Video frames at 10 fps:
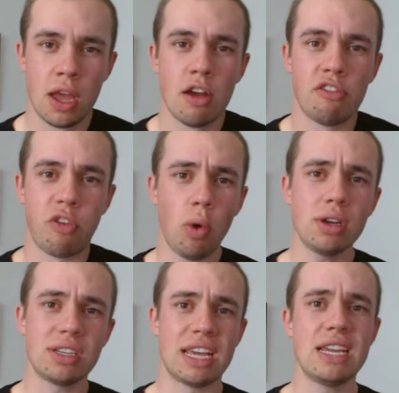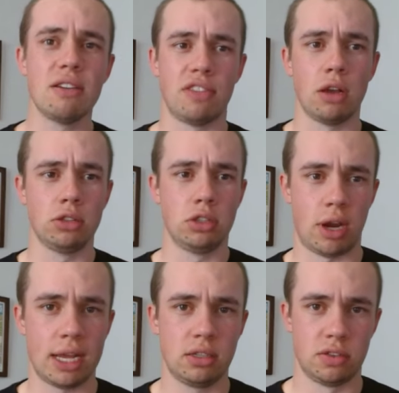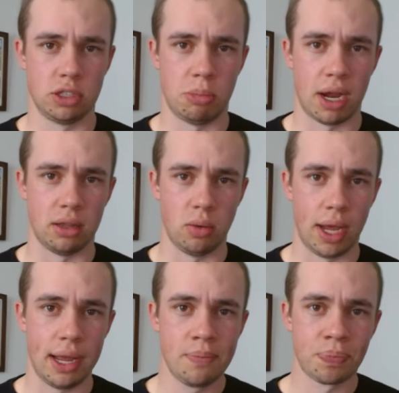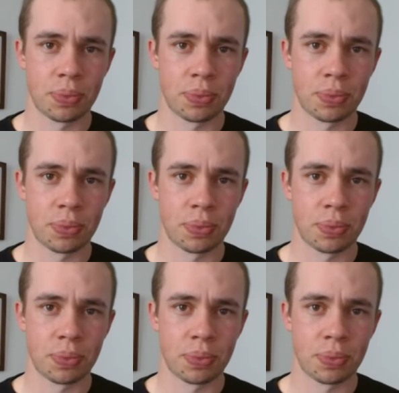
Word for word: 14 of those transfers, by the way,